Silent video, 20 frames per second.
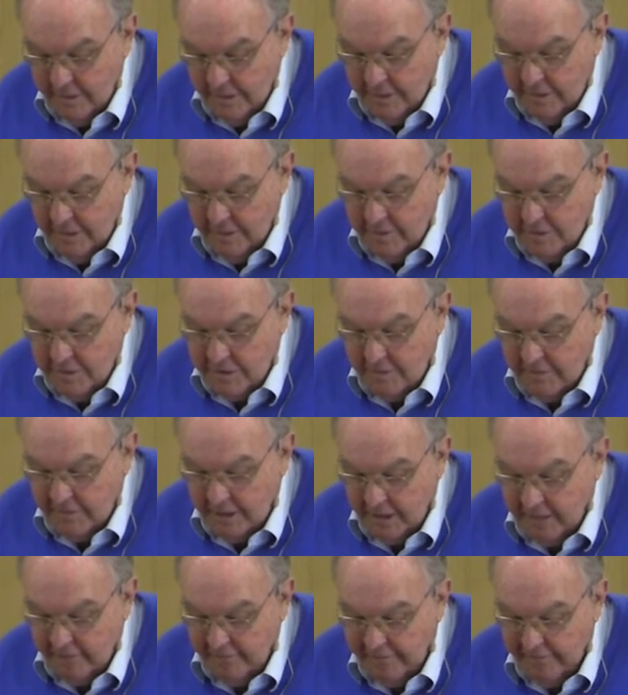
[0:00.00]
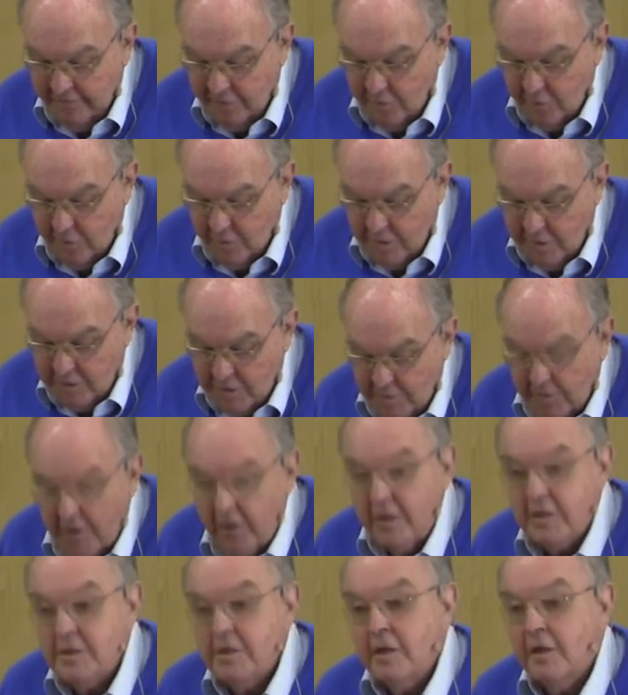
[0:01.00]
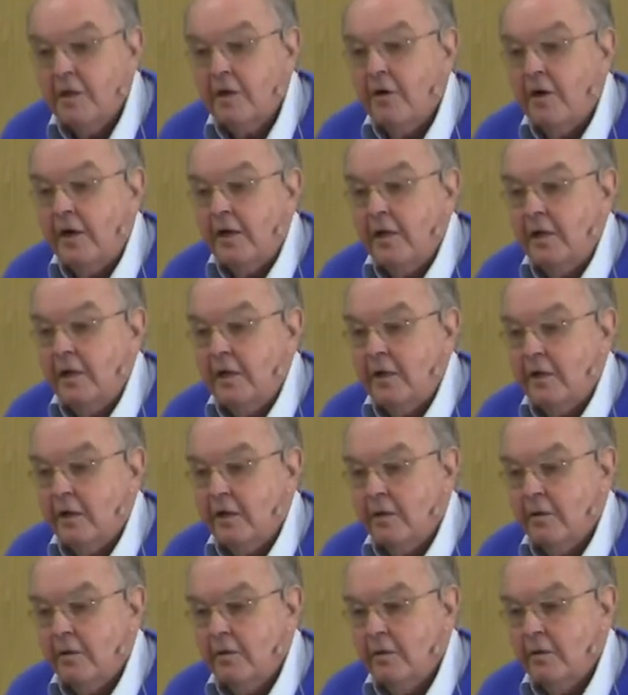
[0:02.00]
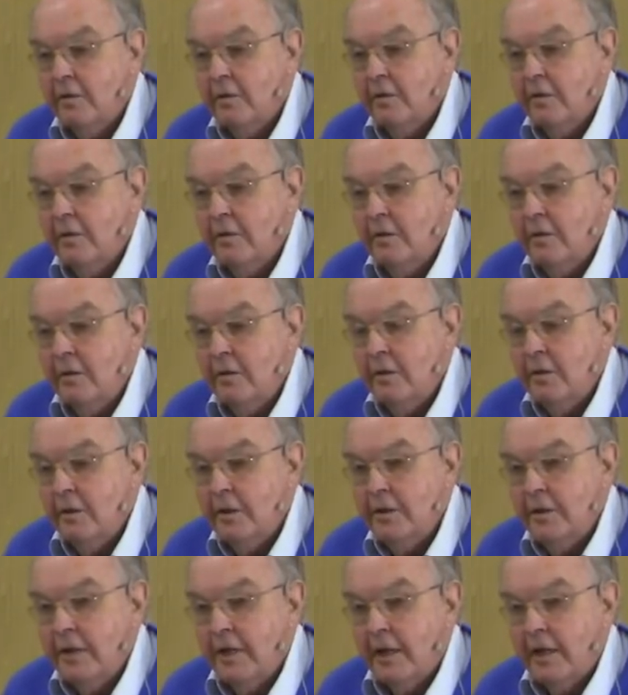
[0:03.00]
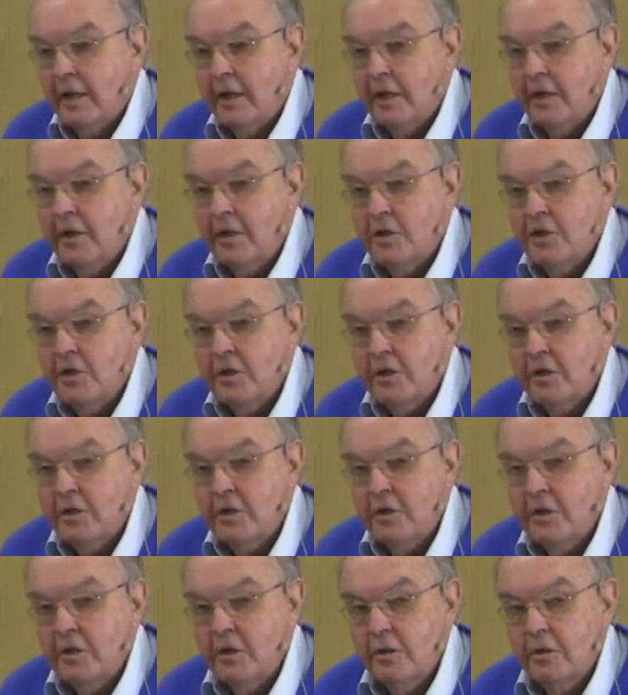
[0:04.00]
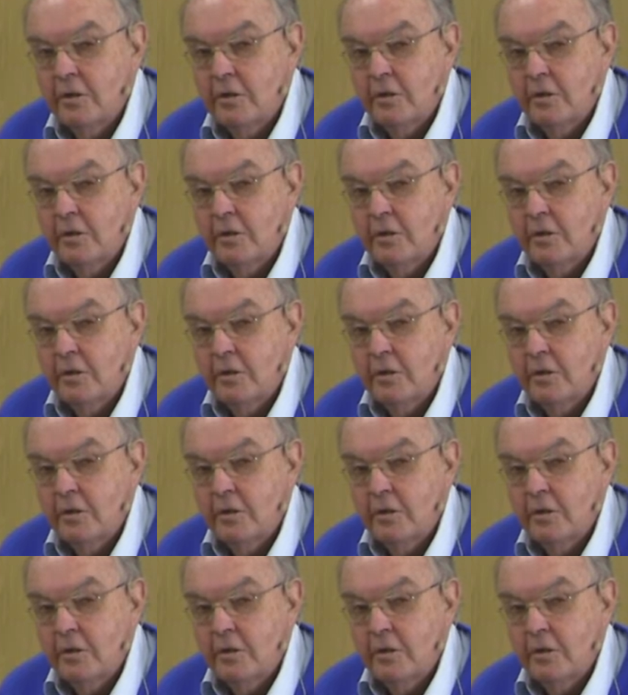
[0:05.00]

he was a man filled with the Spirit and a great leader in the Anglican Church.